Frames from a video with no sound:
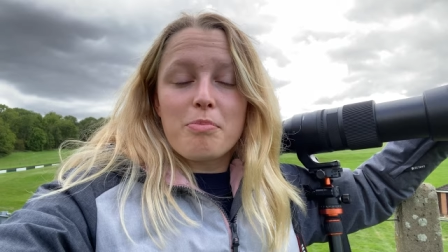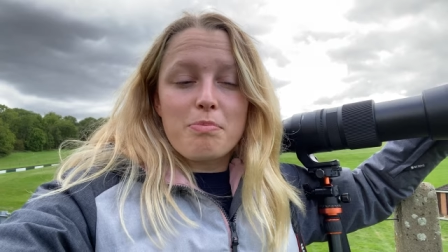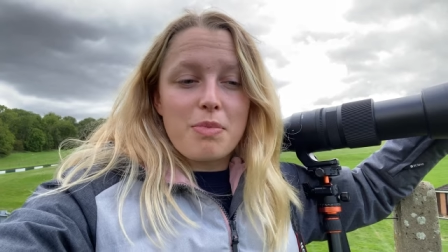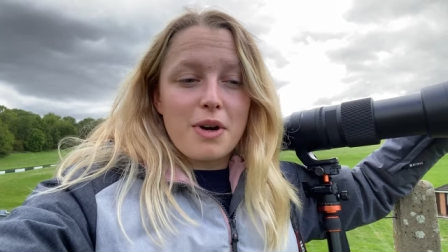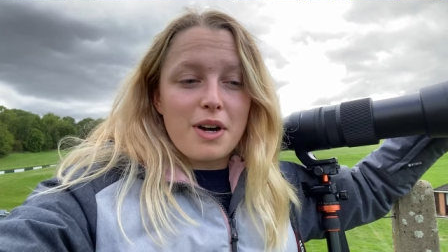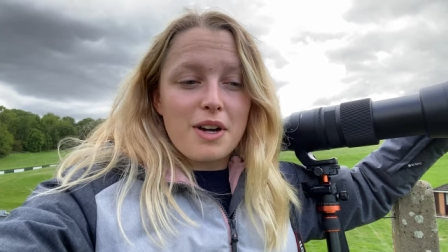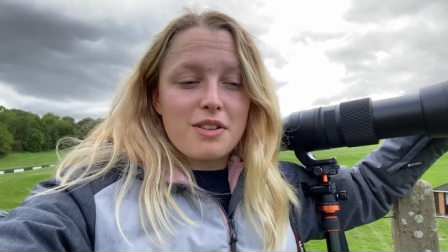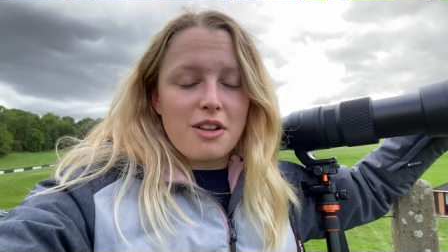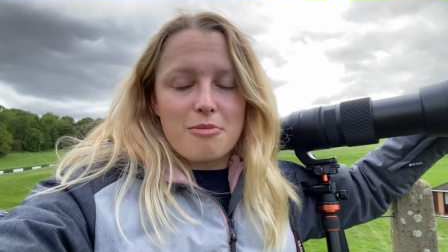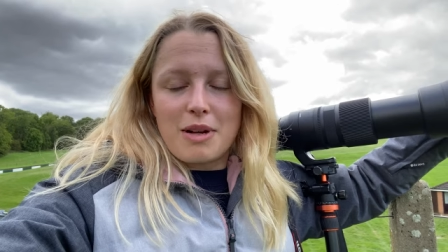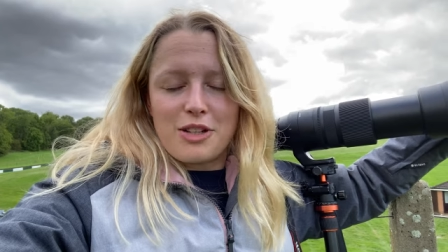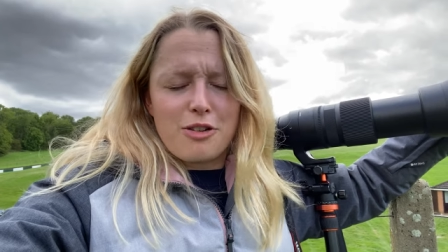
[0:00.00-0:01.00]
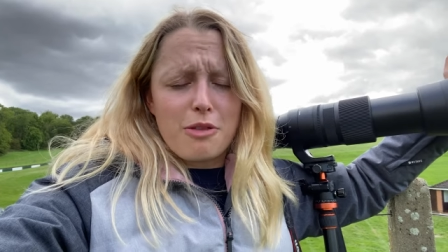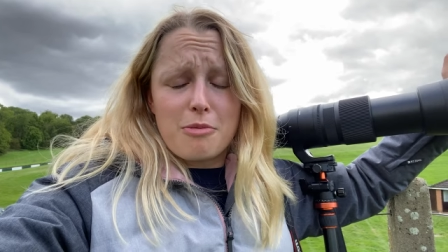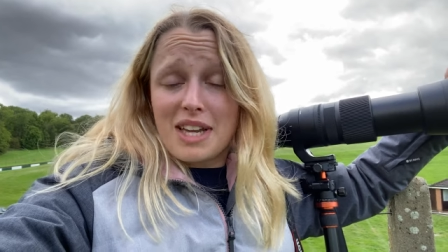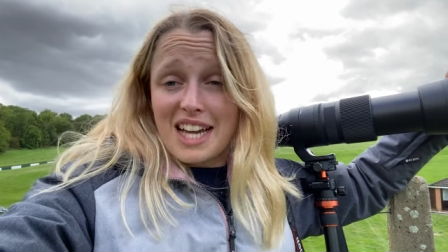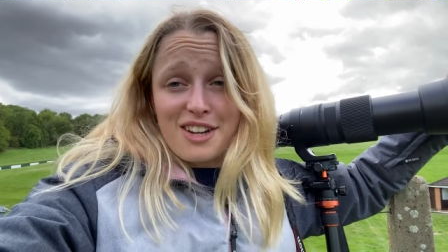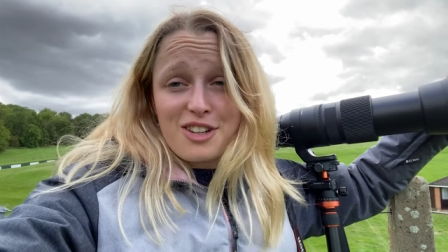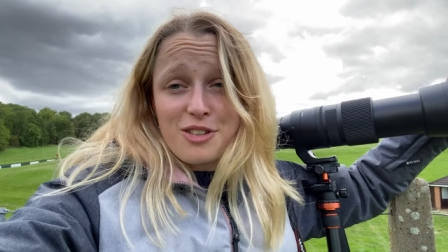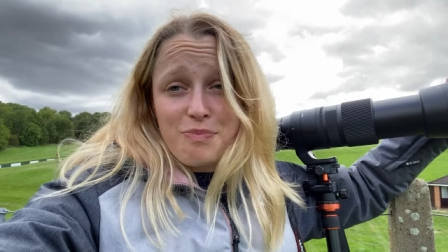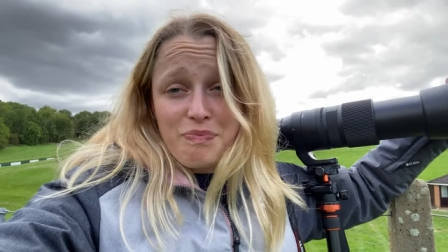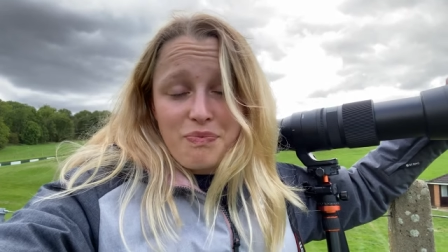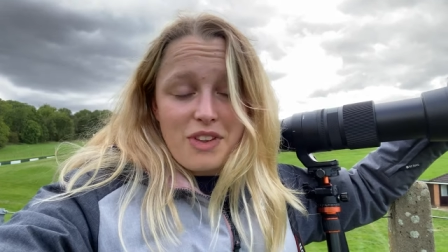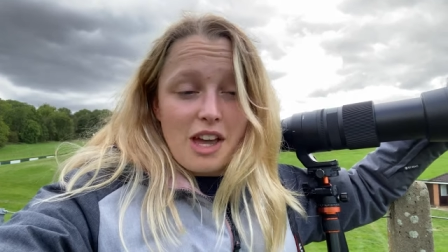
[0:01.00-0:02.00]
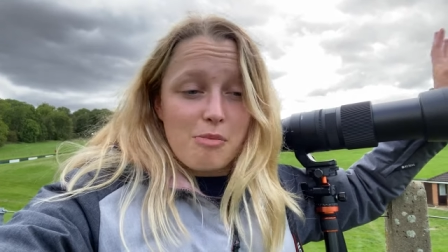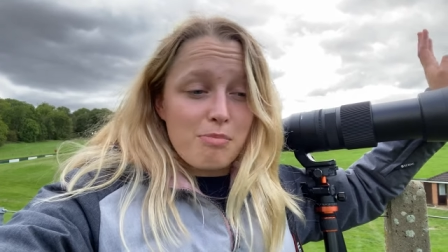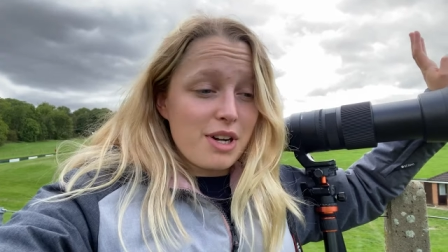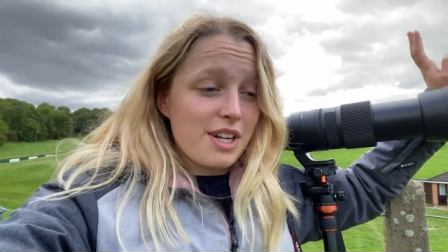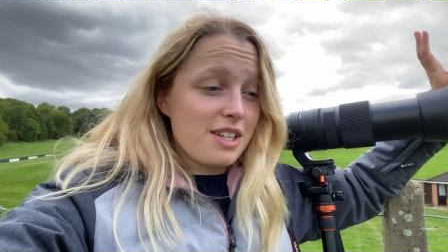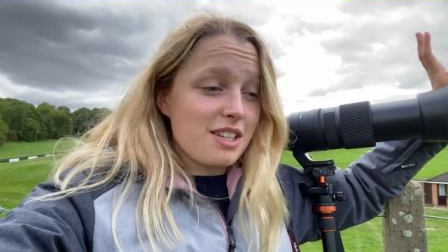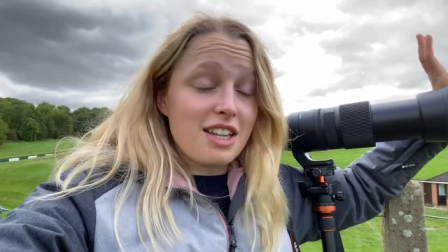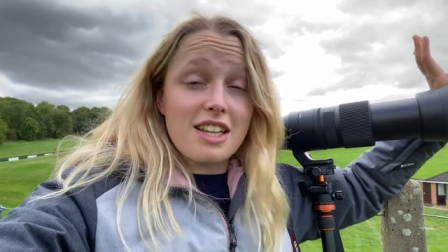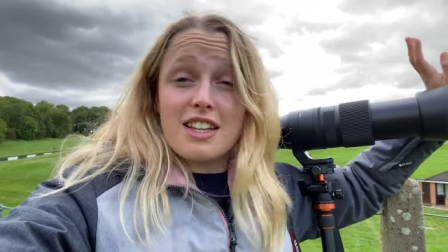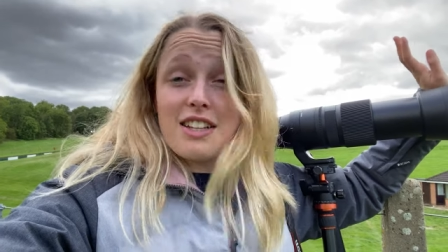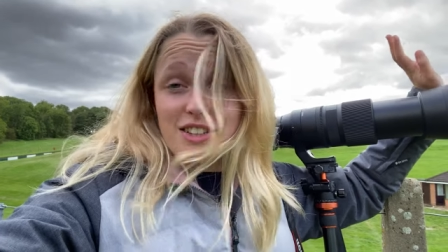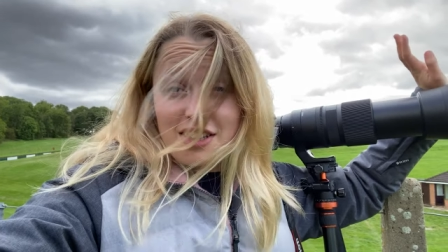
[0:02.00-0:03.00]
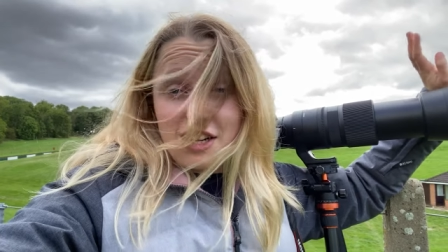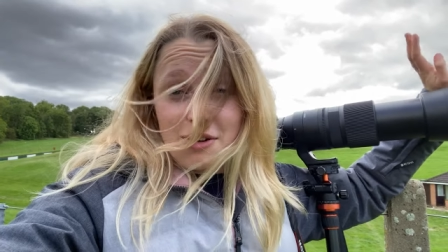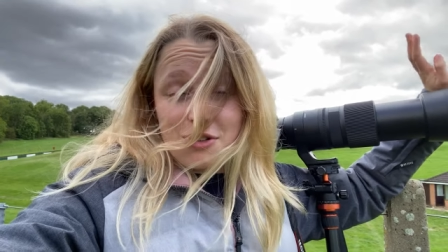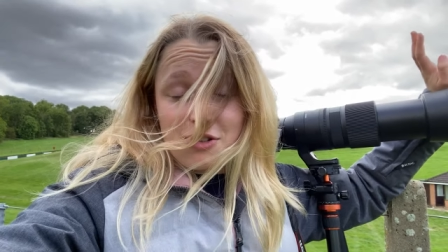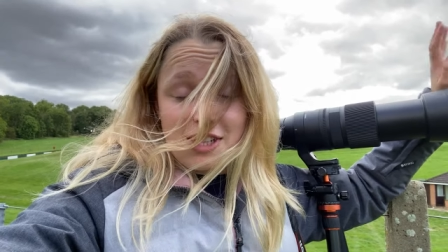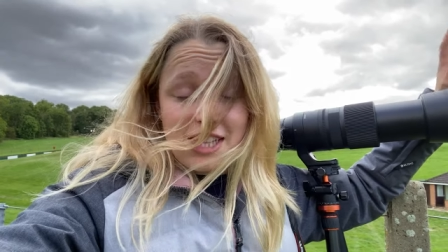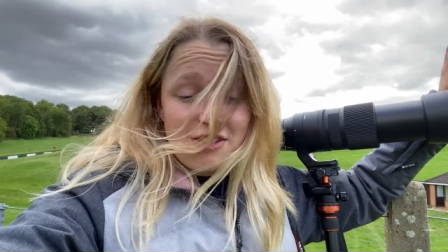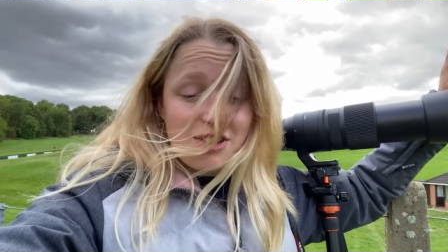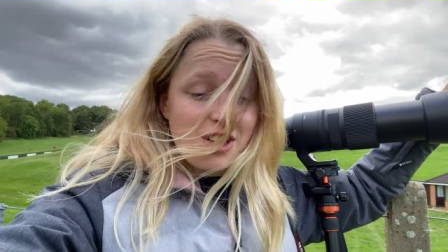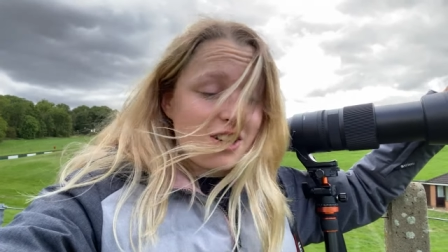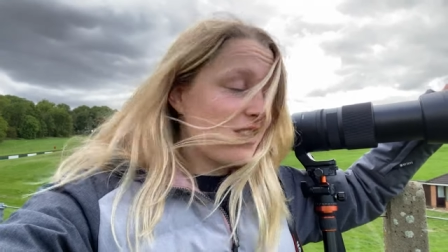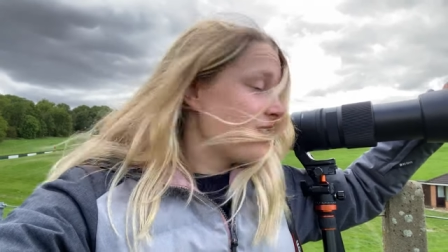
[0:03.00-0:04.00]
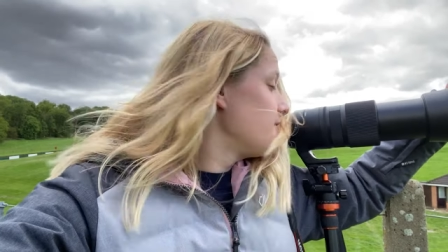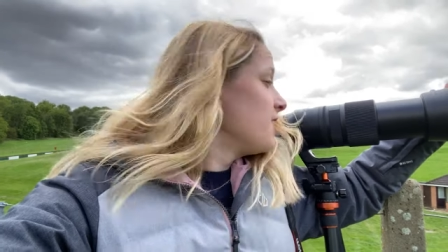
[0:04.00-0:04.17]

but not the manual, the mechanical, but looks like I was wrong in that regard.